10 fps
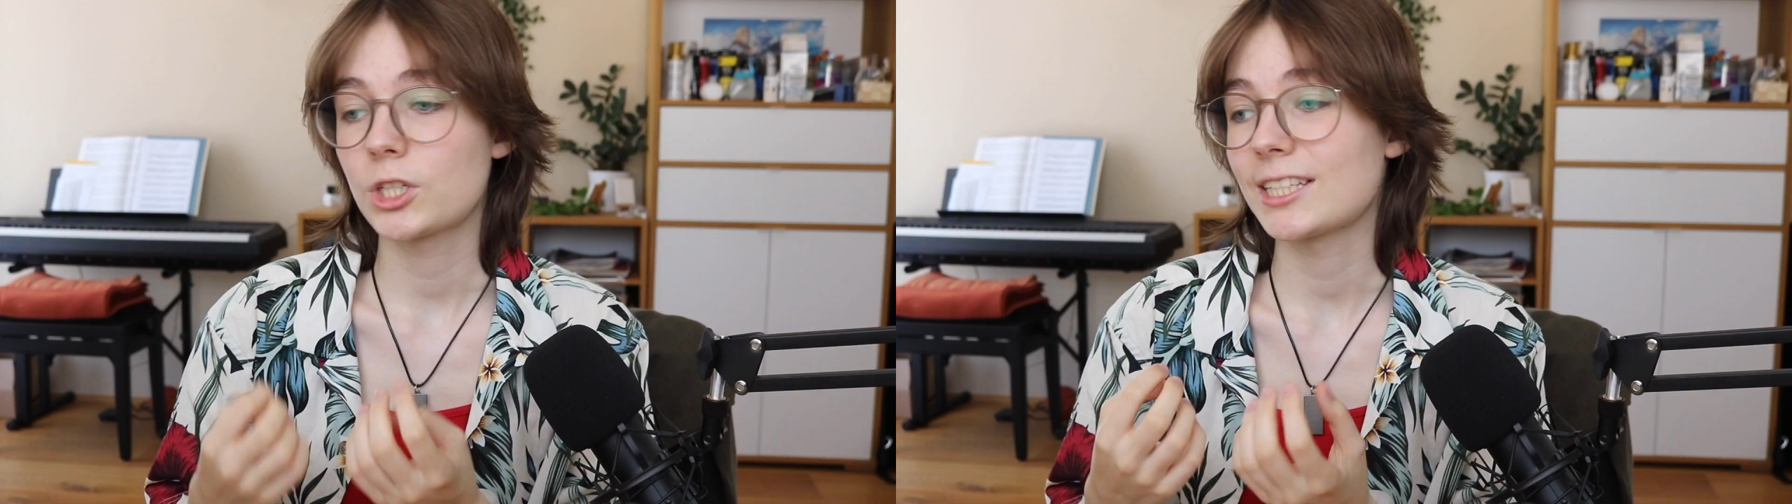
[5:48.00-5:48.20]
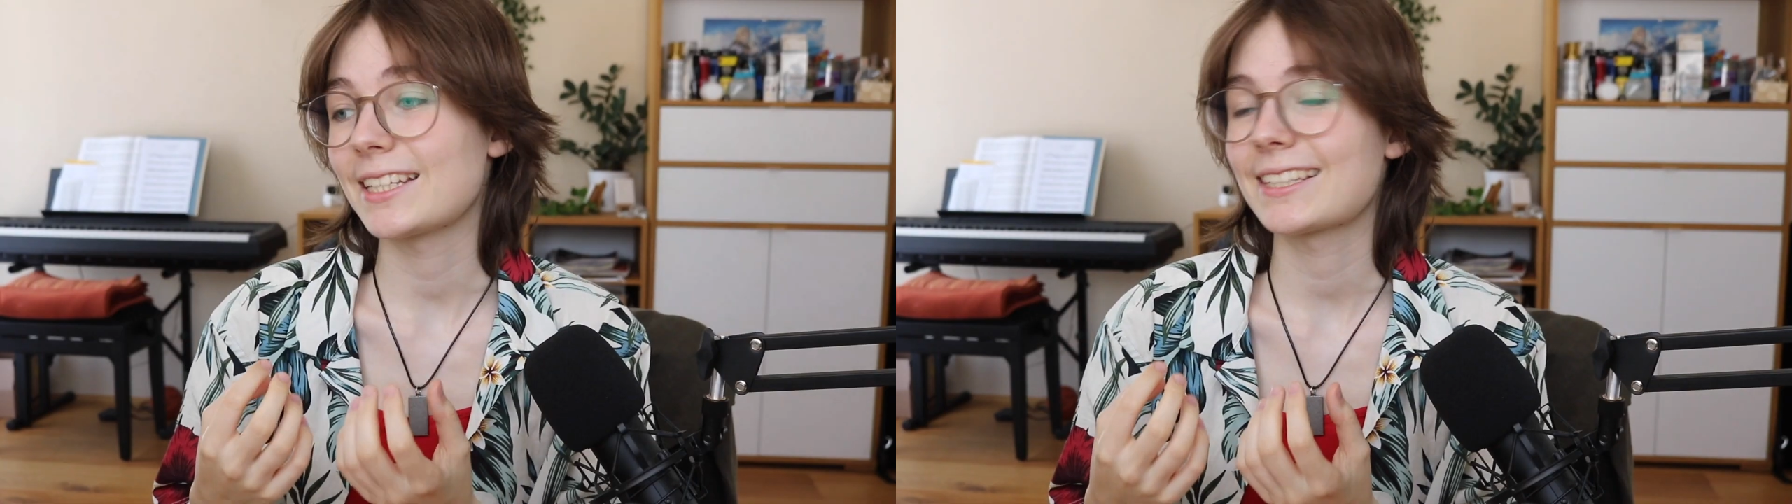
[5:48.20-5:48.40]

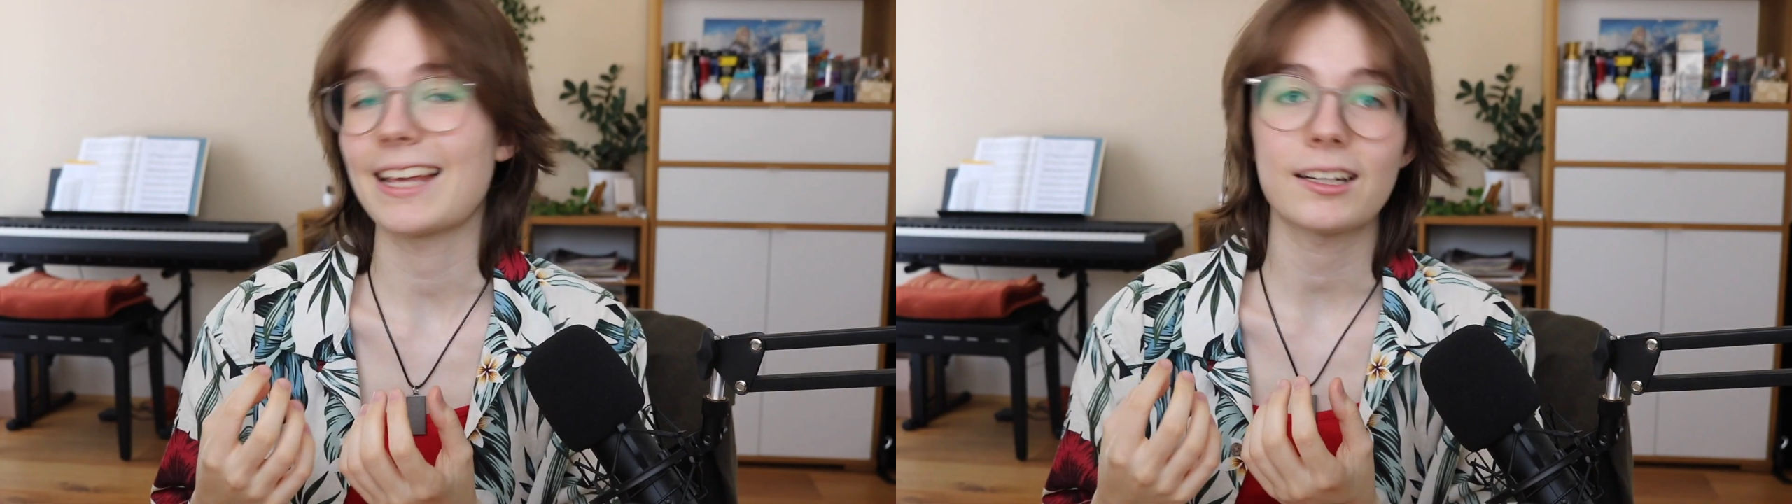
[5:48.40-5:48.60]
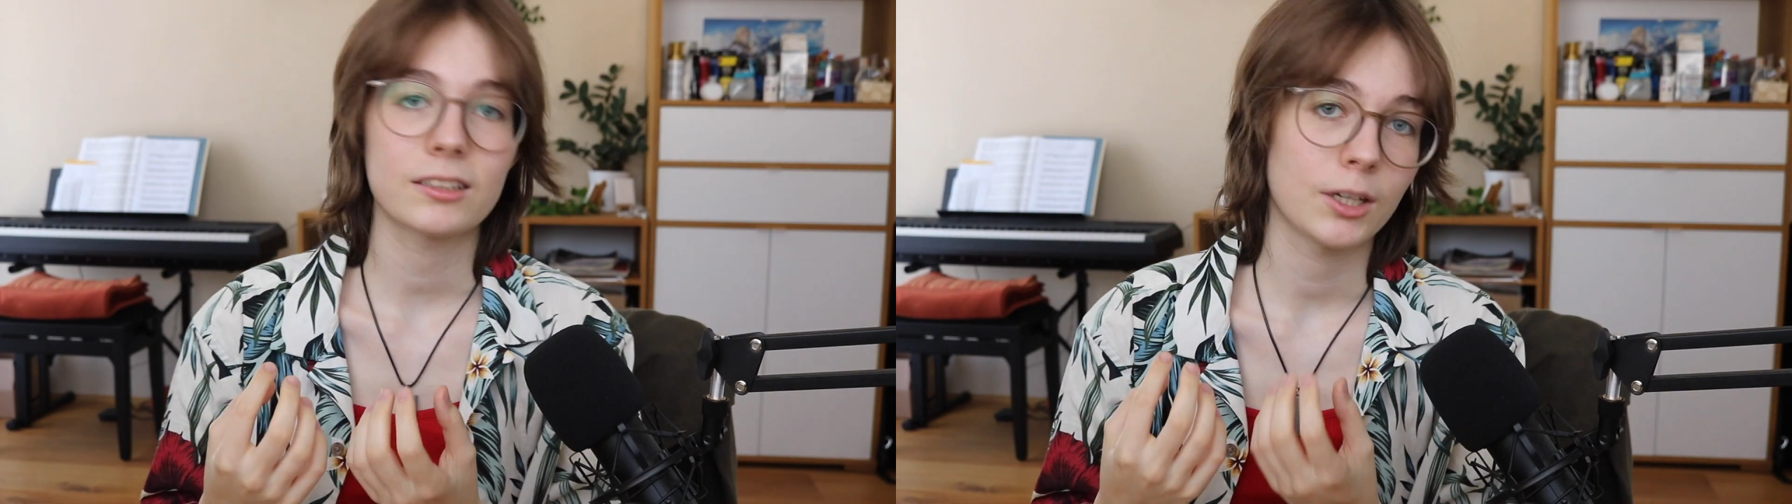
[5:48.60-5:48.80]
is
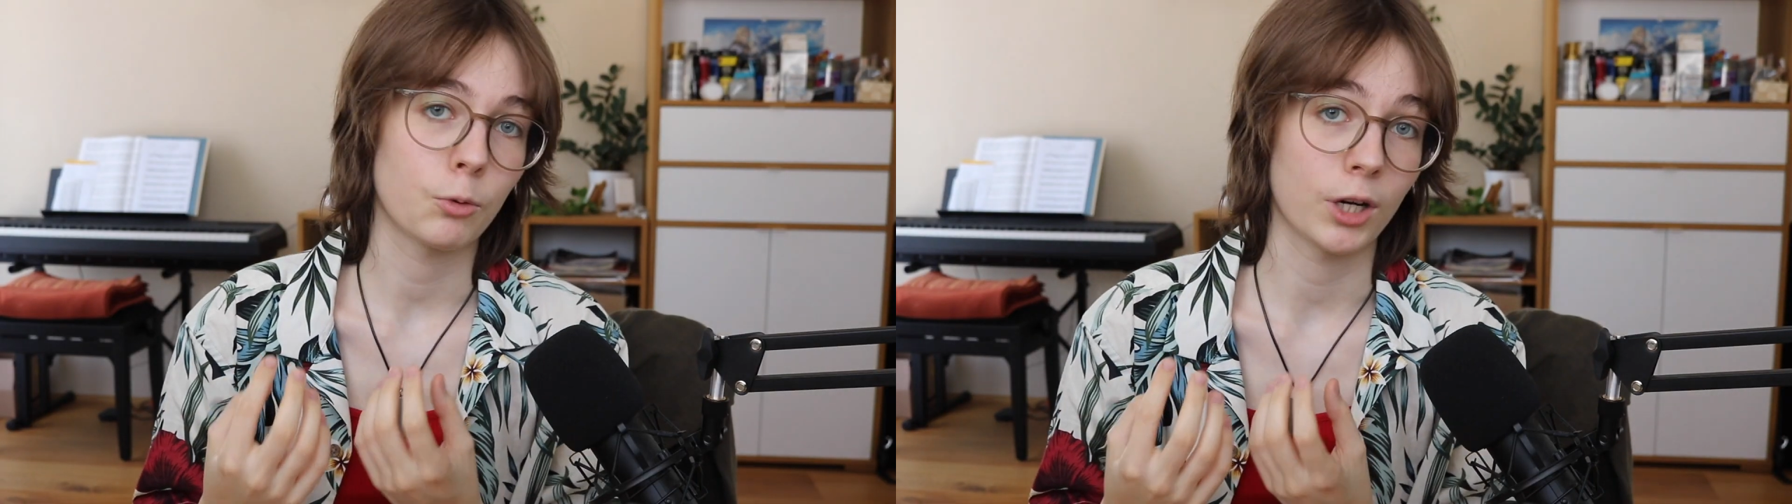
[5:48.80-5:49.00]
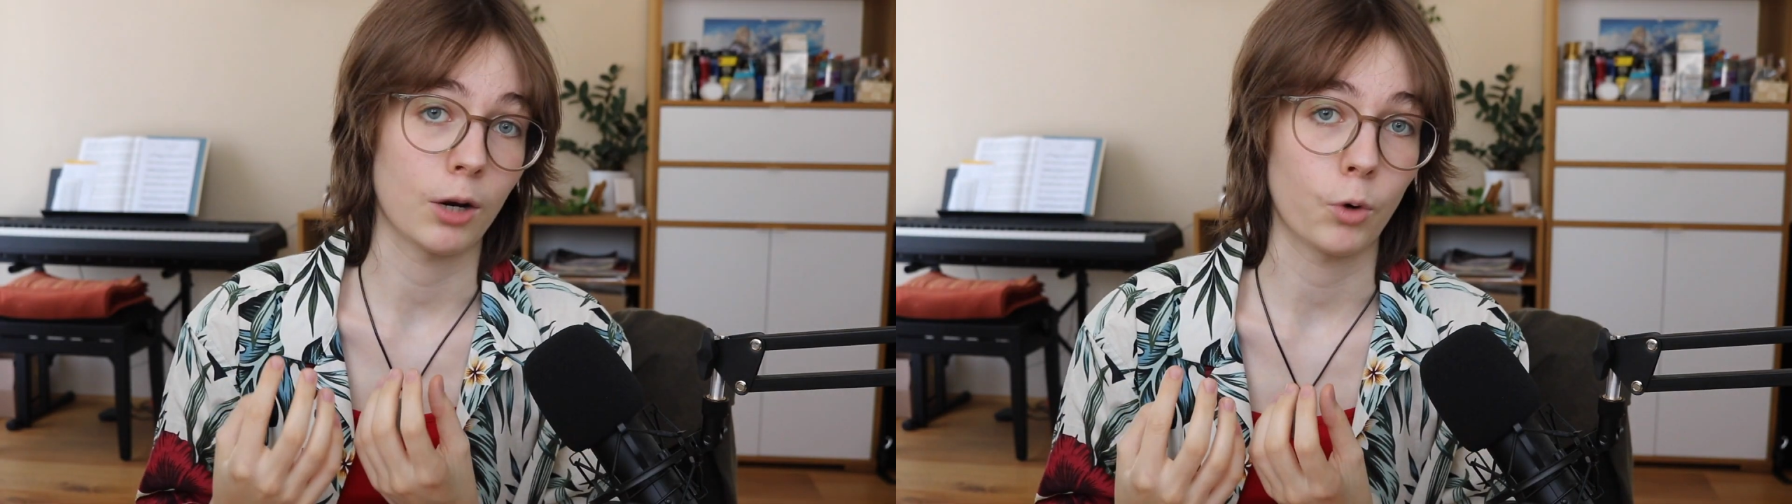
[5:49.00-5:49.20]
exactly
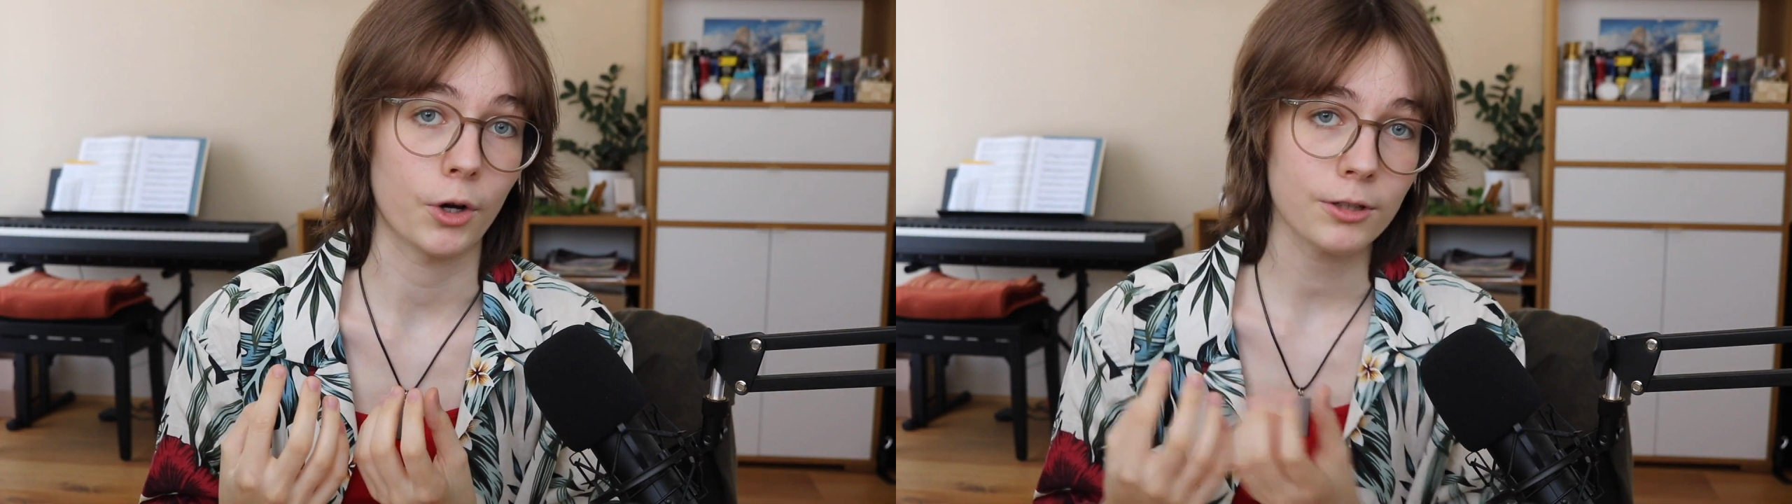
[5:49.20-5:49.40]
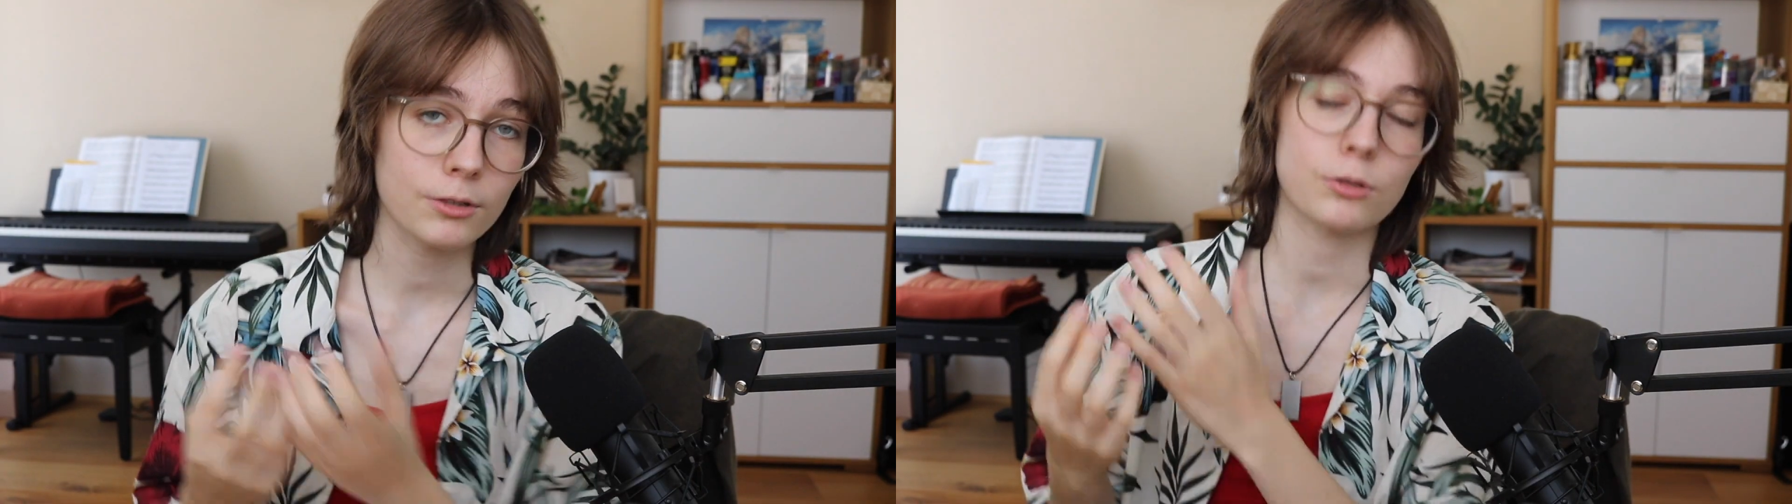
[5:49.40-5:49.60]
what I
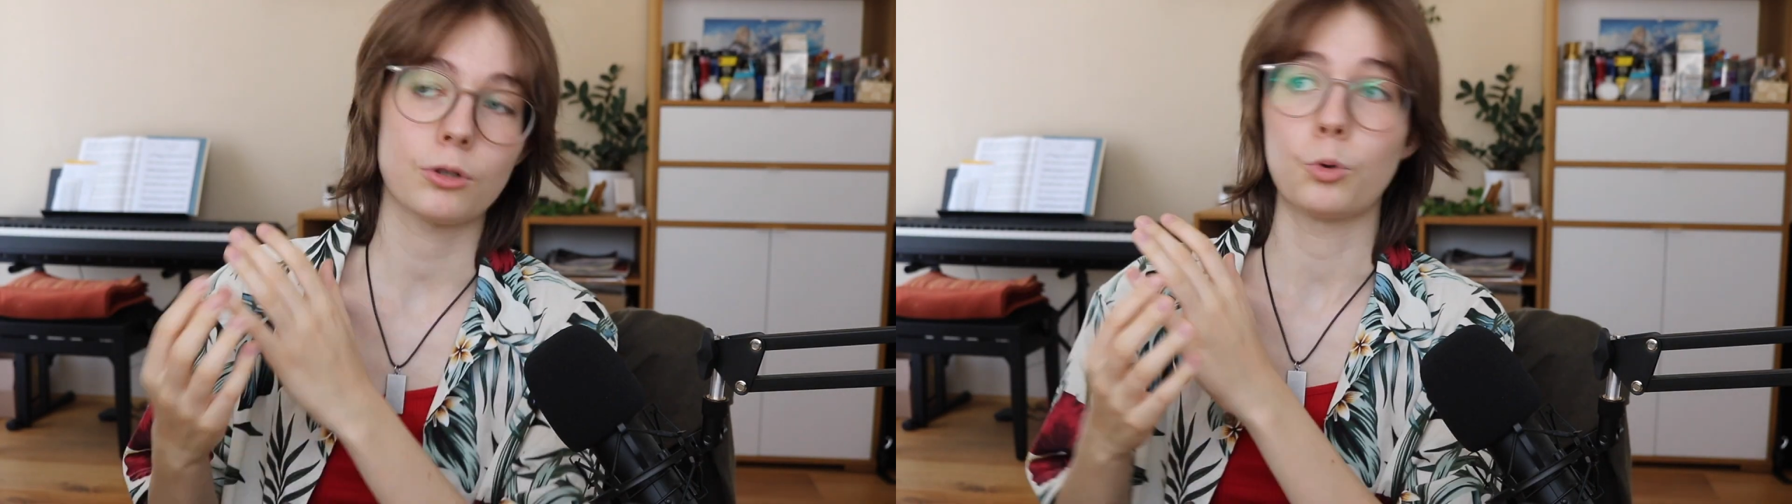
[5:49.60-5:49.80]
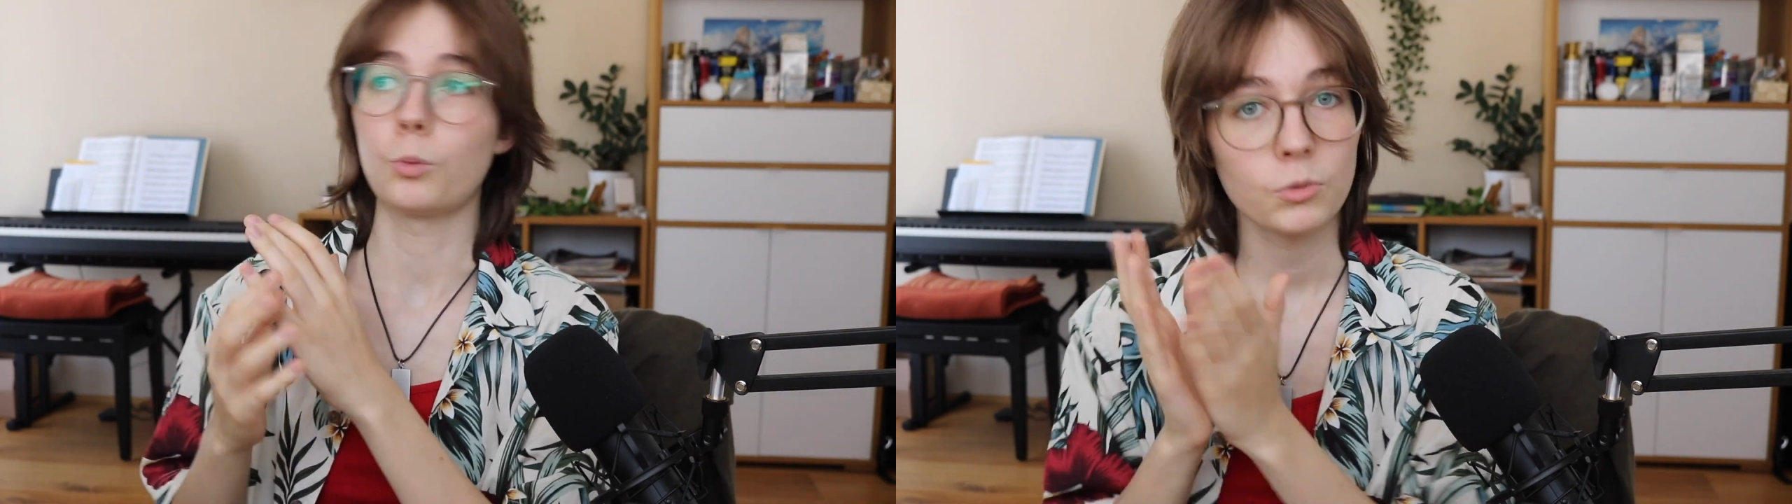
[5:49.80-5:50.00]
want,
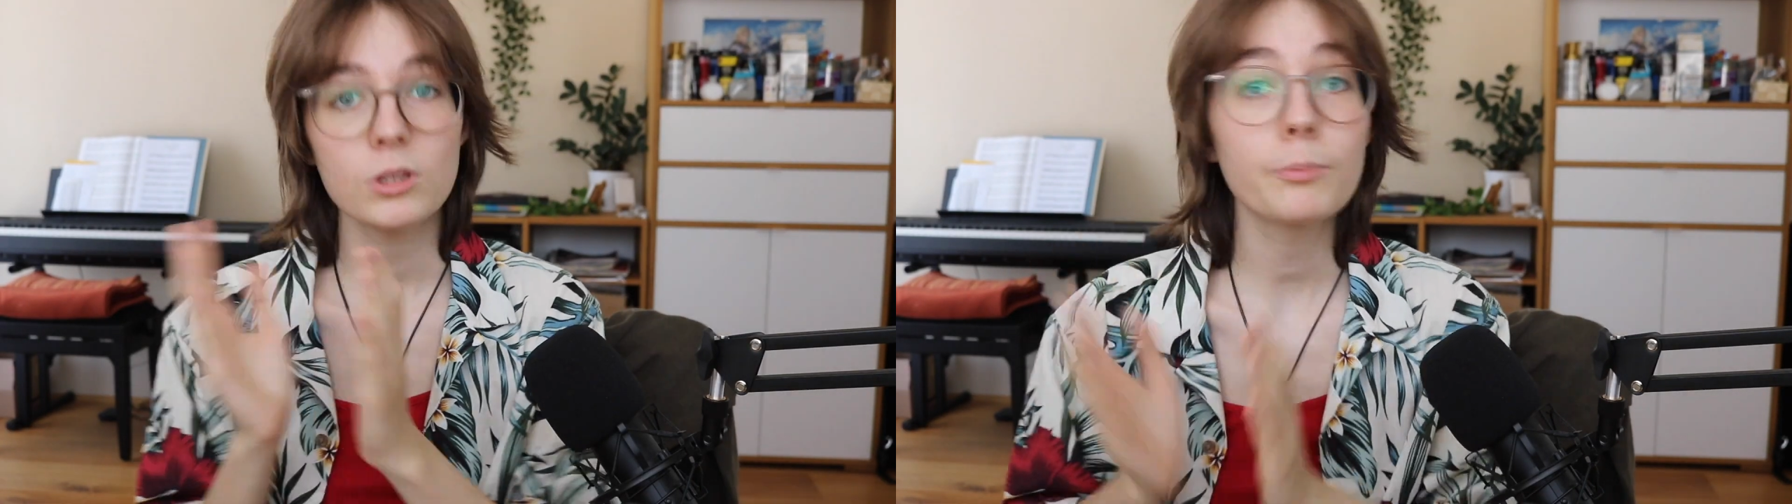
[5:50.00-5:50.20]
so it's